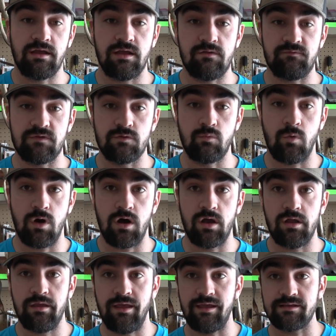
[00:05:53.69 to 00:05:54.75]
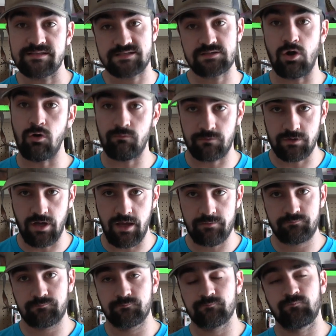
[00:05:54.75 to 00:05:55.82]
if you want a stove or
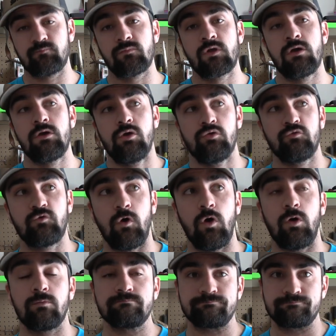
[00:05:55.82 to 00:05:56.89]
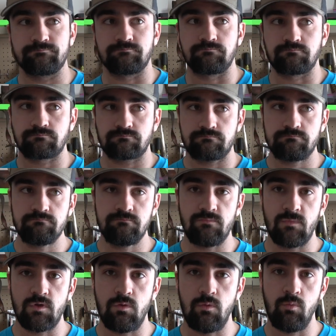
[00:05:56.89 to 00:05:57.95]
not. So
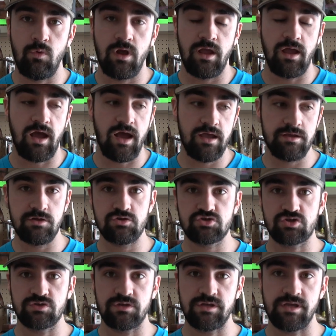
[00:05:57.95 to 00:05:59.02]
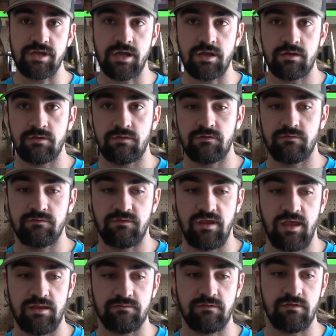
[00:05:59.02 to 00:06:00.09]
what I usually
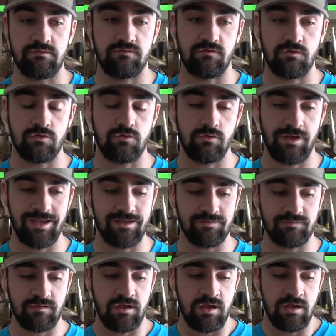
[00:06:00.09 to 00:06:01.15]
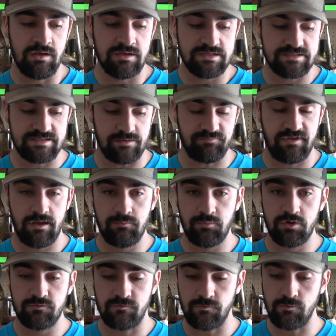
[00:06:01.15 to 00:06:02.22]
tend to do is
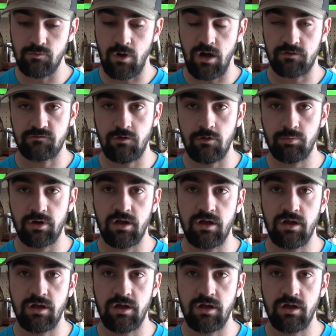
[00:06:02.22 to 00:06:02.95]
September to October